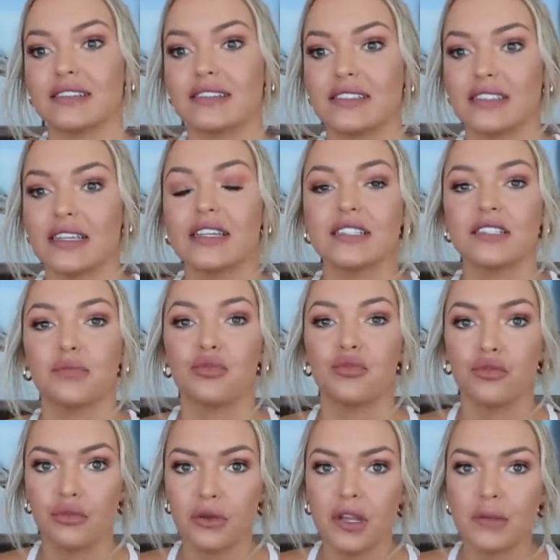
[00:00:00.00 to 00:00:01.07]
since
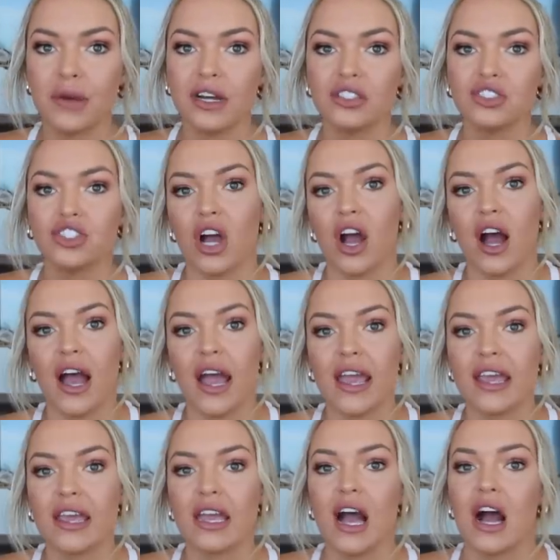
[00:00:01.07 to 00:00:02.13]
pretty much
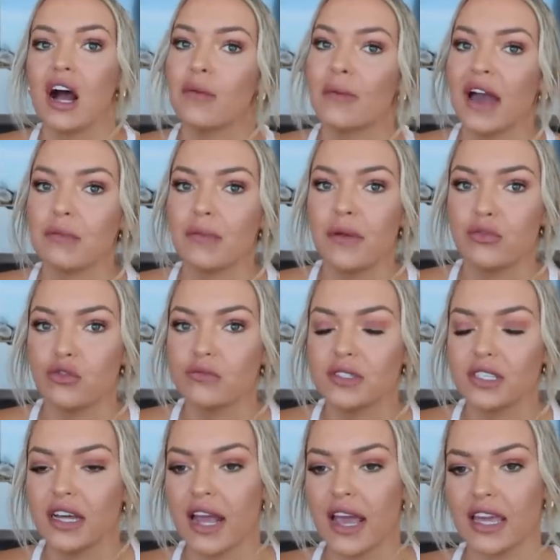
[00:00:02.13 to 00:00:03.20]
I had my boobs
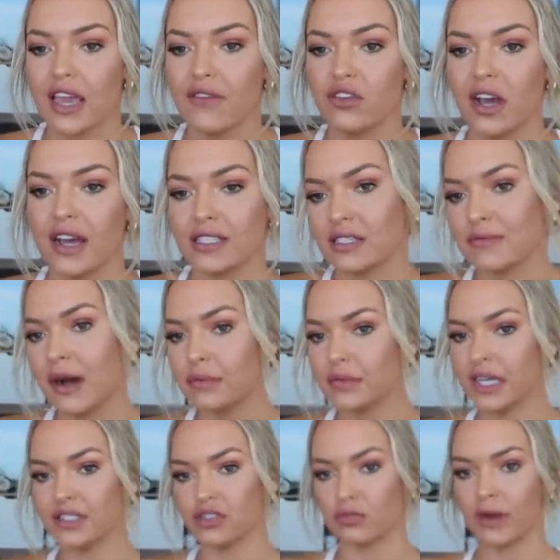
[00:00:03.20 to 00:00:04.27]
done. I gave you guys some
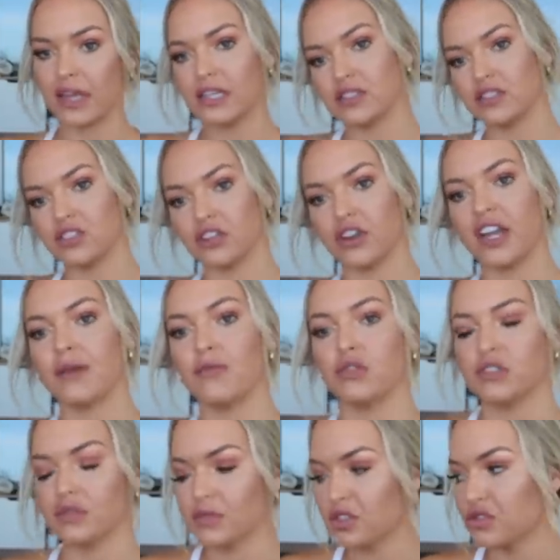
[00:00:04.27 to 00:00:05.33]
updates on my Instagram,
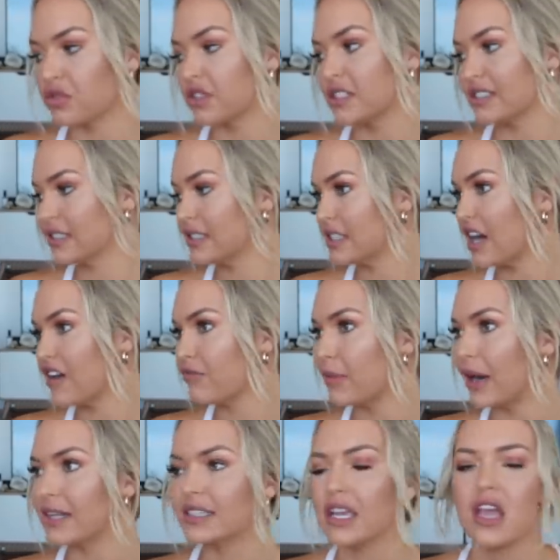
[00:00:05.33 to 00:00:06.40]
on some stories and stuff,
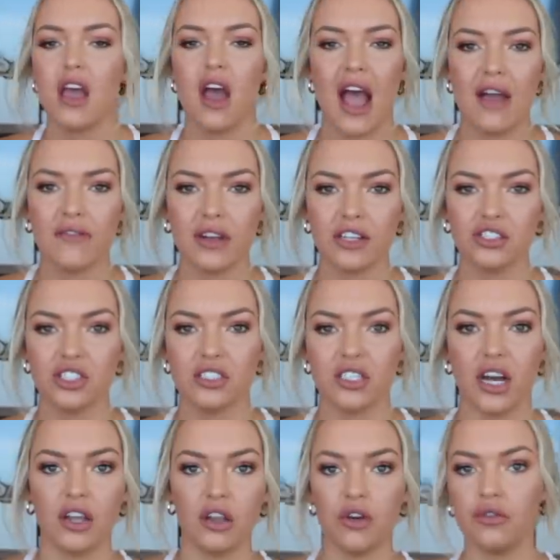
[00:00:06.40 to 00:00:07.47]
but I haven't actually
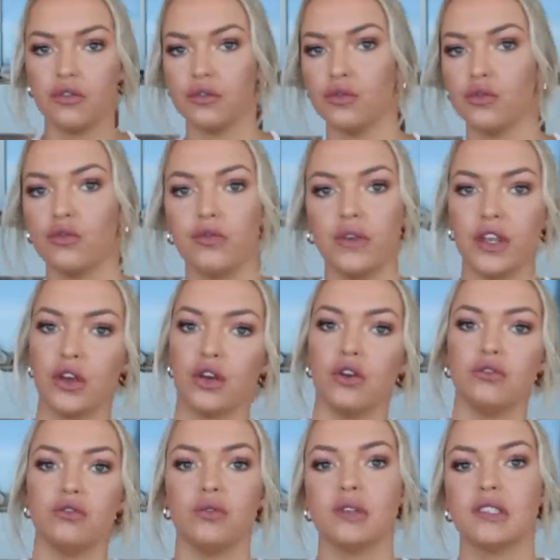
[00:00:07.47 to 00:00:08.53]
done a full
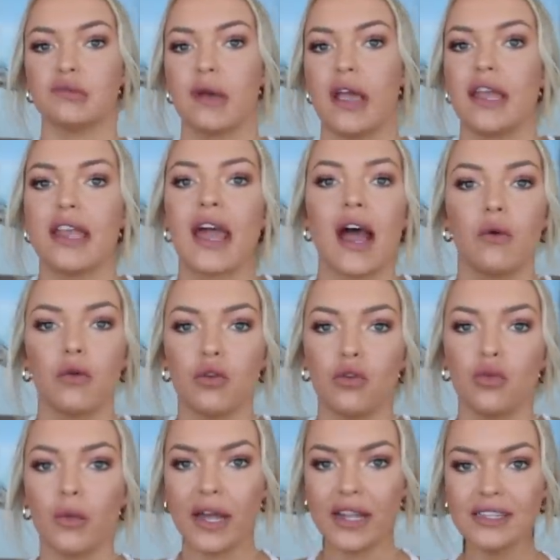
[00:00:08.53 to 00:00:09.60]
video to explain how it
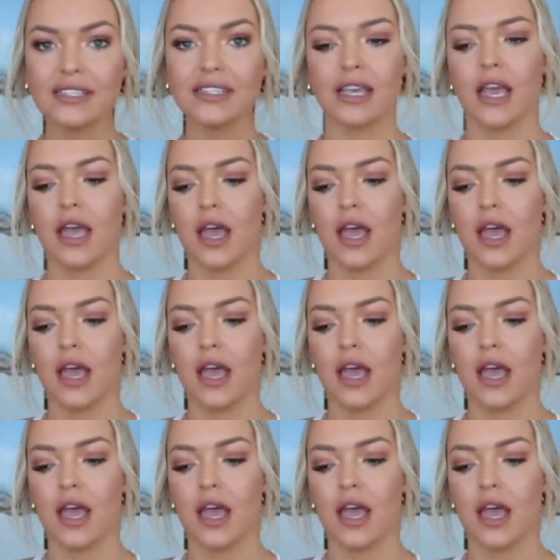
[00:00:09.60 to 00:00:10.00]
all went.